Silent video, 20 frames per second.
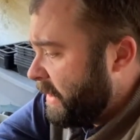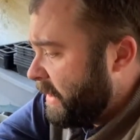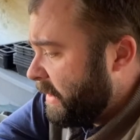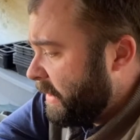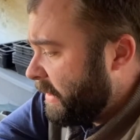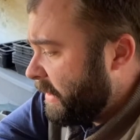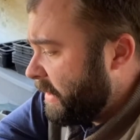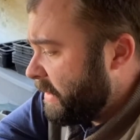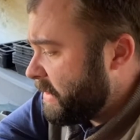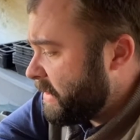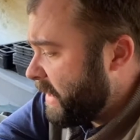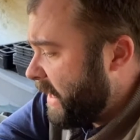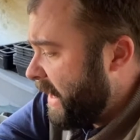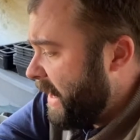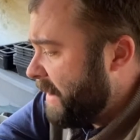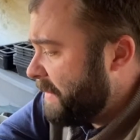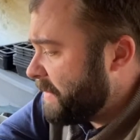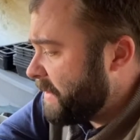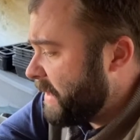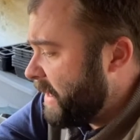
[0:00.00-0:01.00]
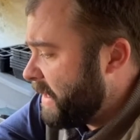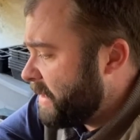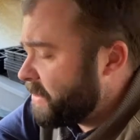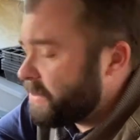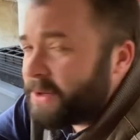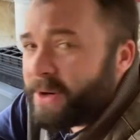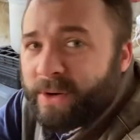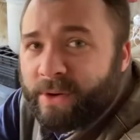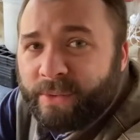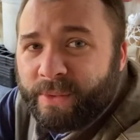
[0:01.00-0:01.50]
there's times that I
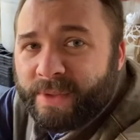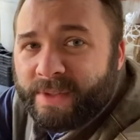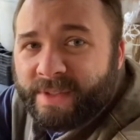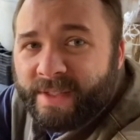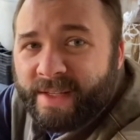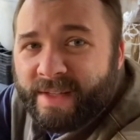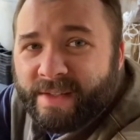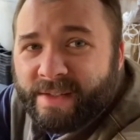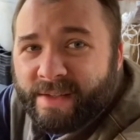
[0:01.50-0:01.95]
struggle with seed